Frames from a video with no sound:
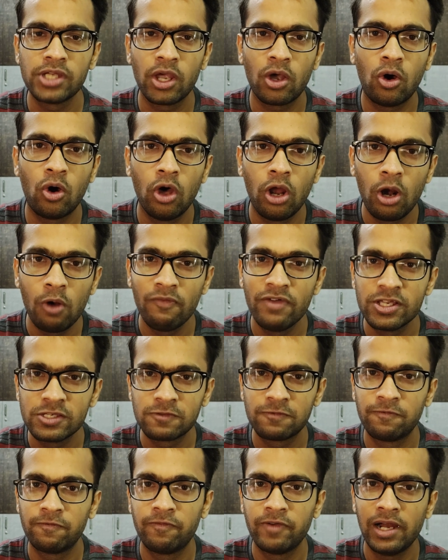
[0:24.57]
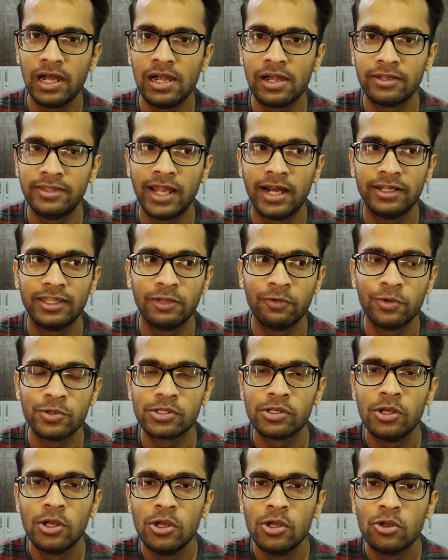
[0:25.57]
I always felt that there
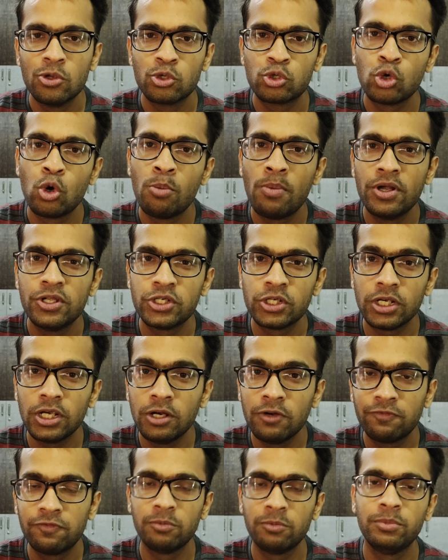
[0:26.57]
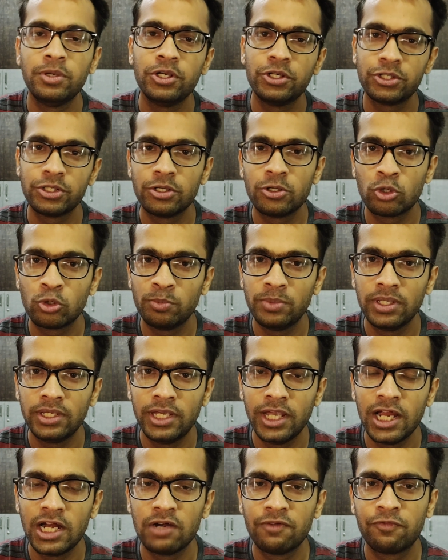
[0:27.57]
was so much information to be
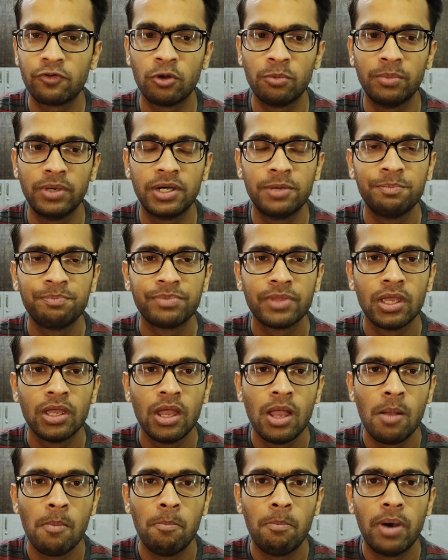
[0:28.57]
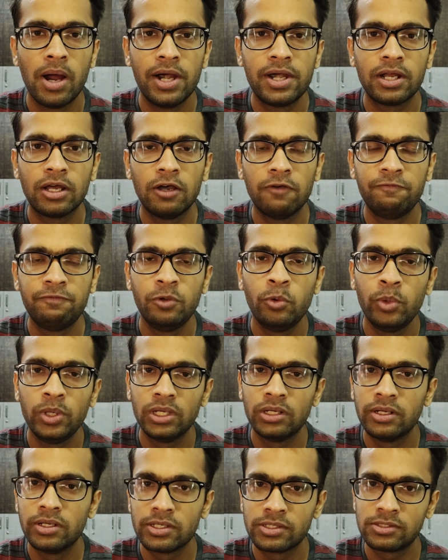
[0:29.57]
gained from it. But a few
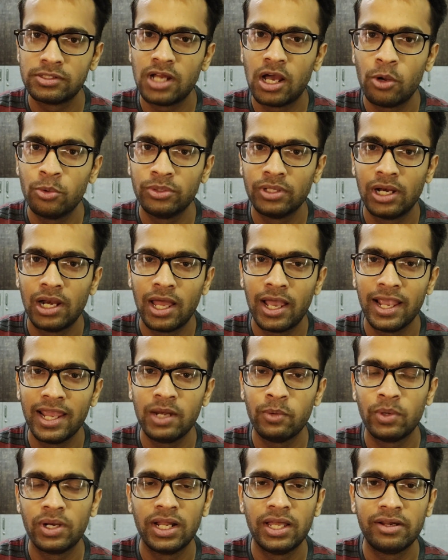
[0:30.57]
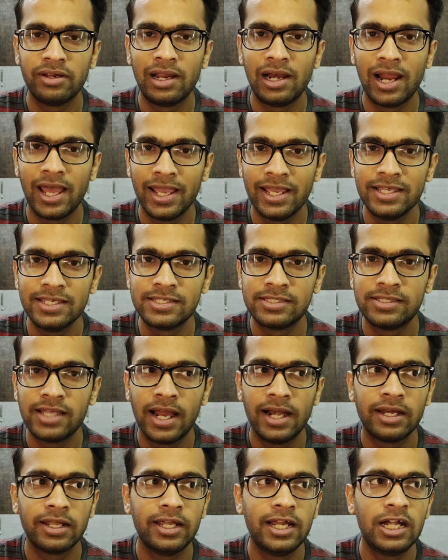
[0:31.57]
years down the line, when I realized
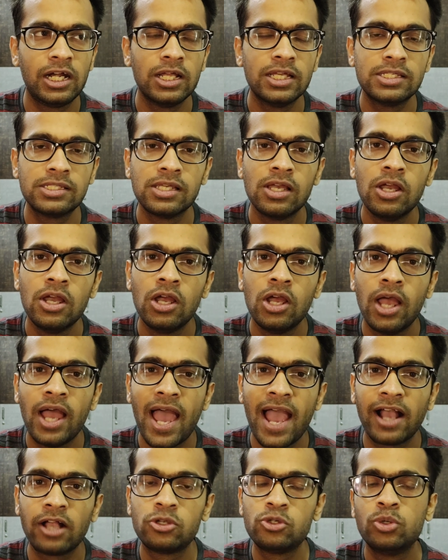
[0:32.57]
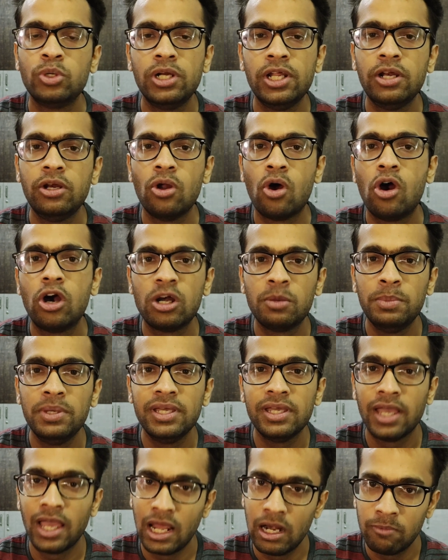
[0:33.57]
that it is actually not
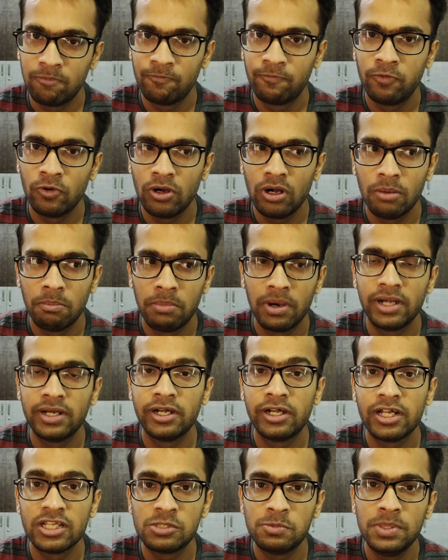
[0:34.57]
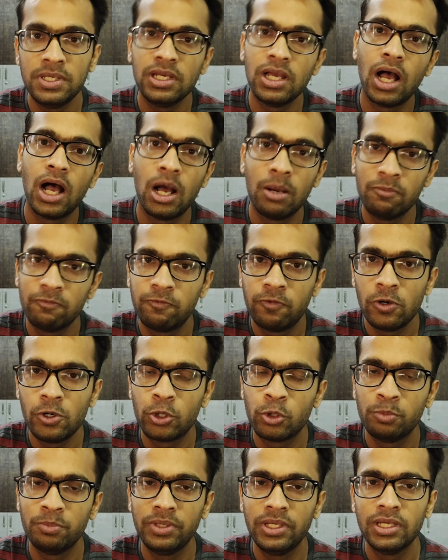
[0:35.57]
being helpful but it is being harmful
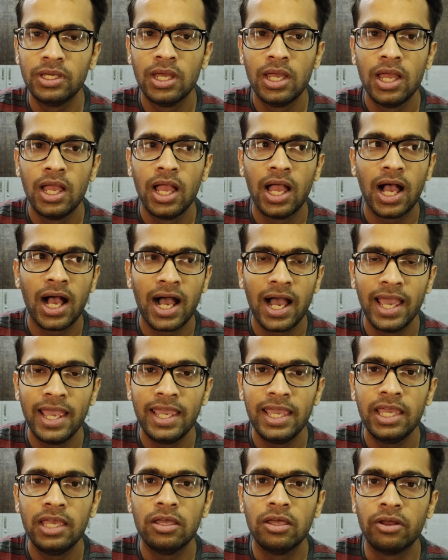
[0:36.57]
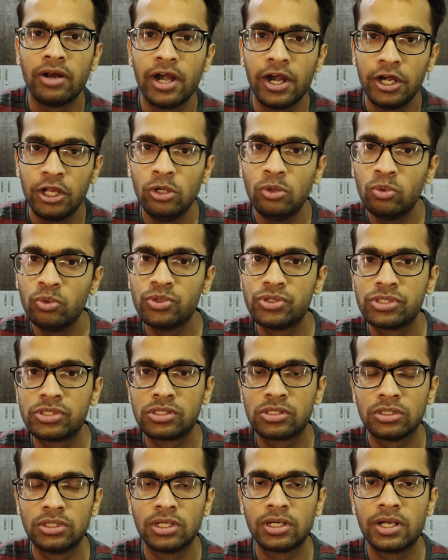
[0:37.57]
to me, I
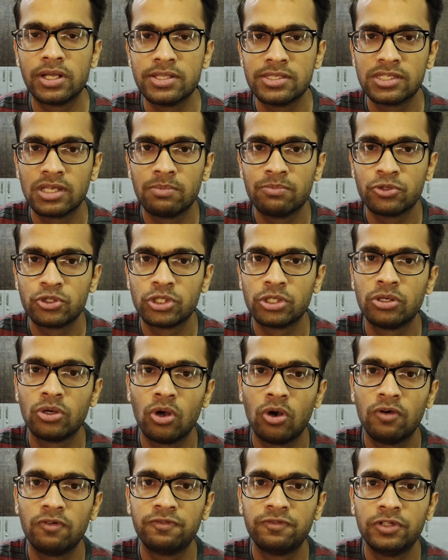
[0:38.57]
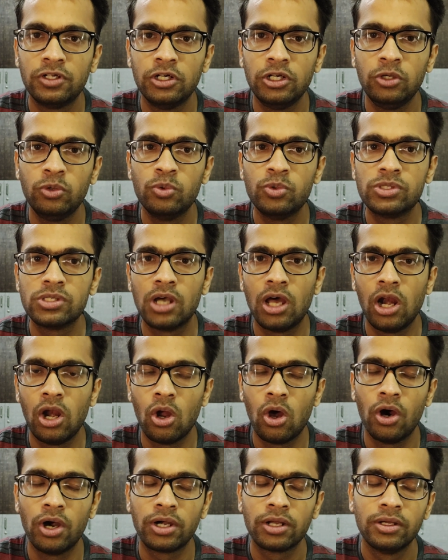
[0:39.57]
reduced the consumption of the news a
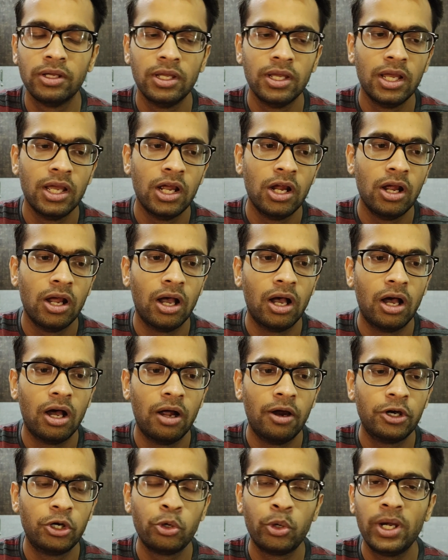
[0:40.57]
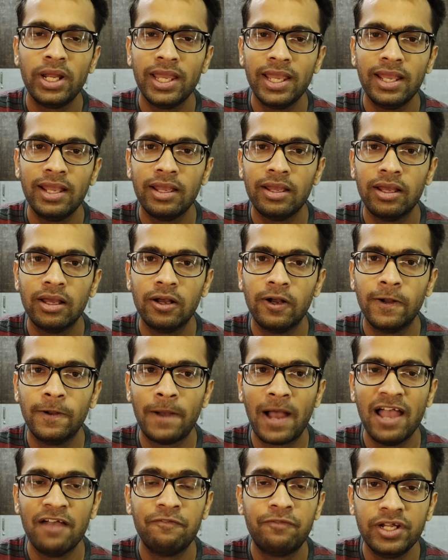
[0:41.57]
lot. Today
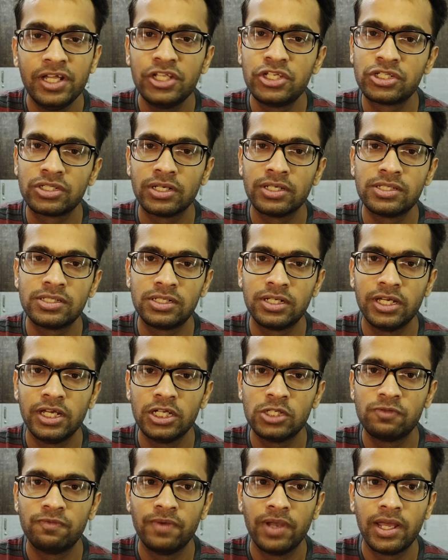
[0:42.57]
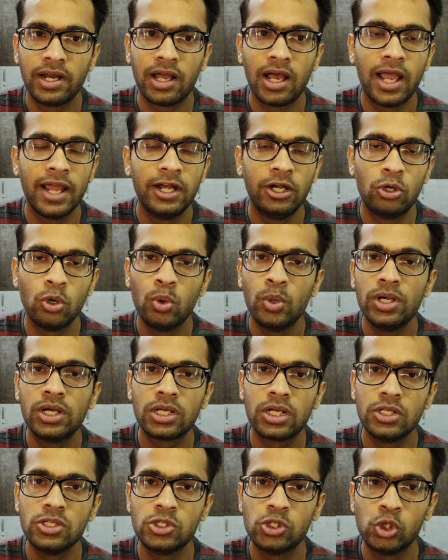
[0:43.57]
I have reached a stage where I don't
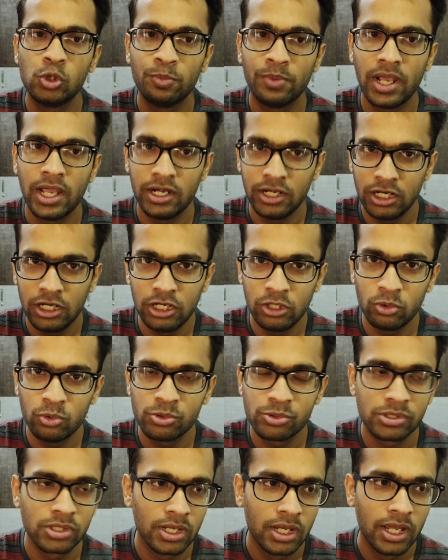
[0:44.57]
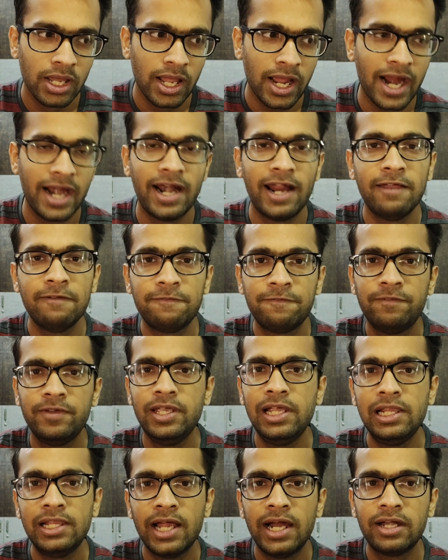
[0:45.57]
consume any news, and I
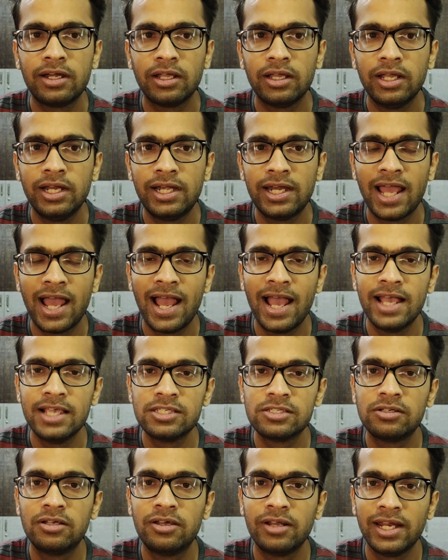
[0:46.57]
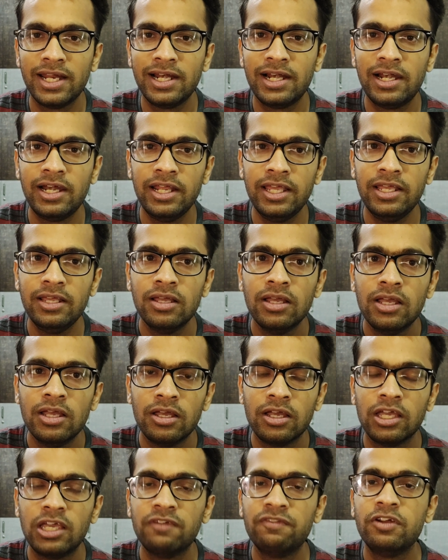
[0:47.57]
feel that it has greatly
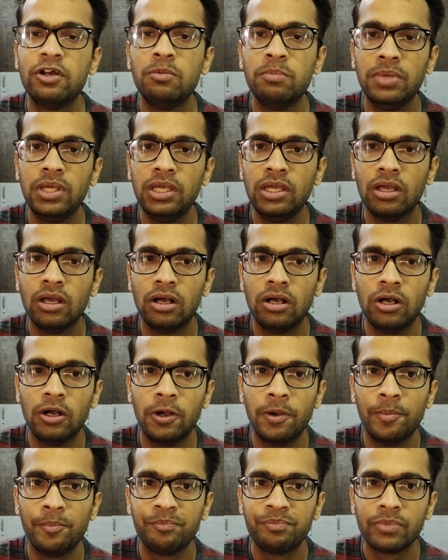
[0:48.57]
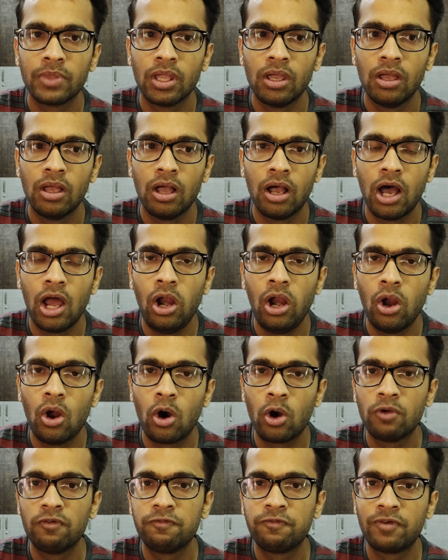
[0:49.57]
given me a
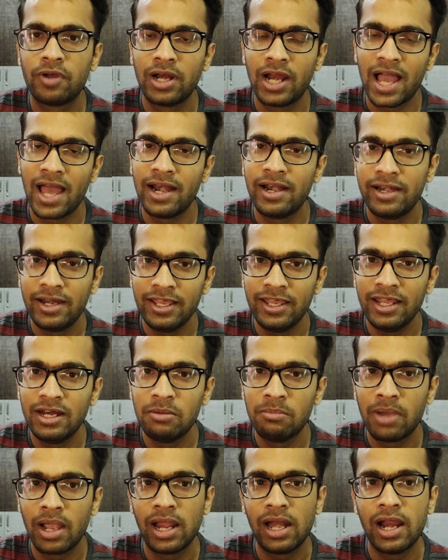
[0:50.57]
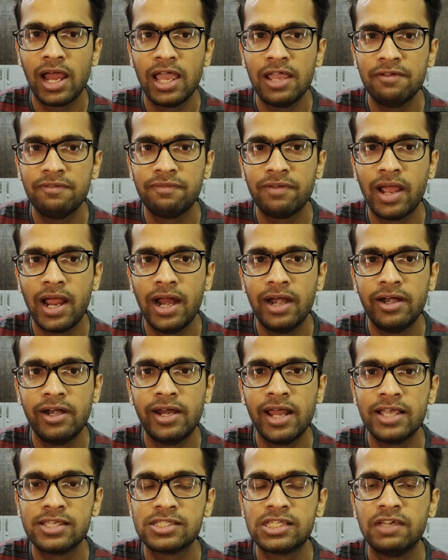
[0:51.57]
lot of clarity in my life, and it
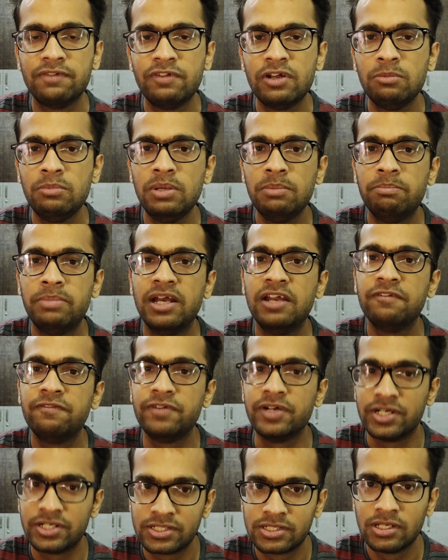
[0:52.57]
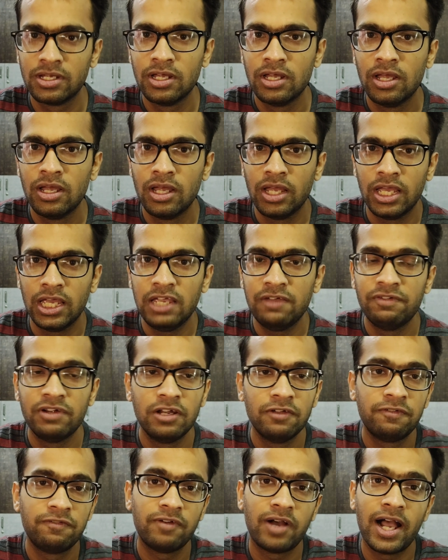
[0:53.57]
has given me benefits even
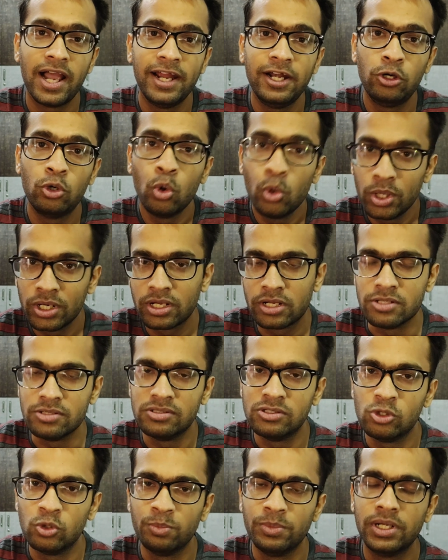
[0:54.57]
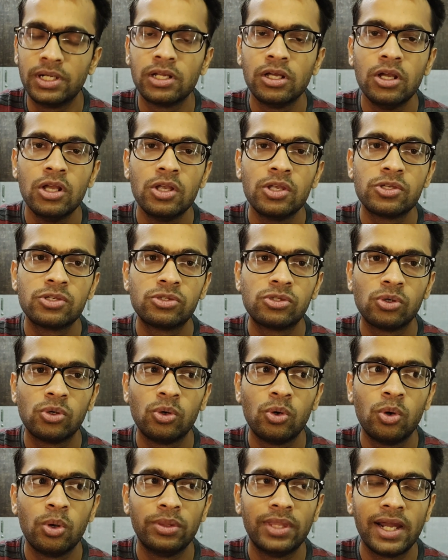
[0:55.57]
if I don't consume it.
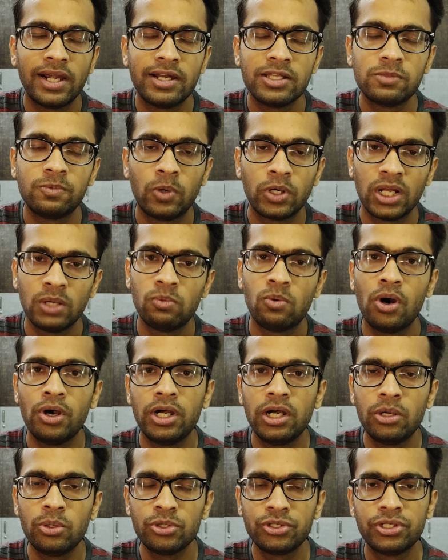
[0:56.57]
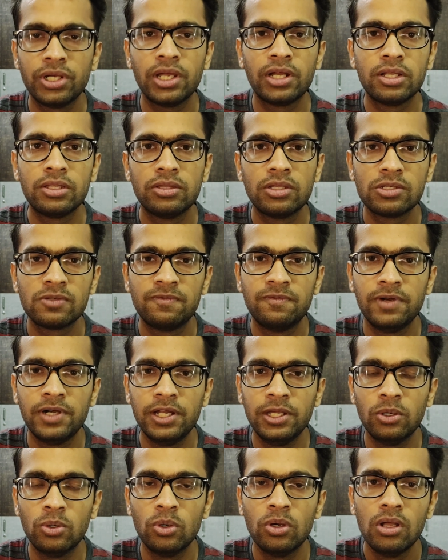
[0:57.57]
So that is what I wanted to share in this
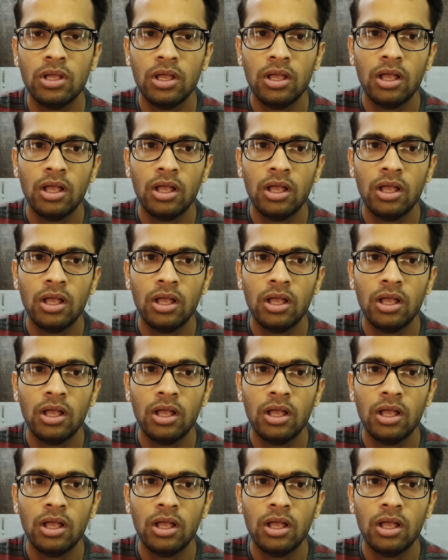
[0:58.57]
video.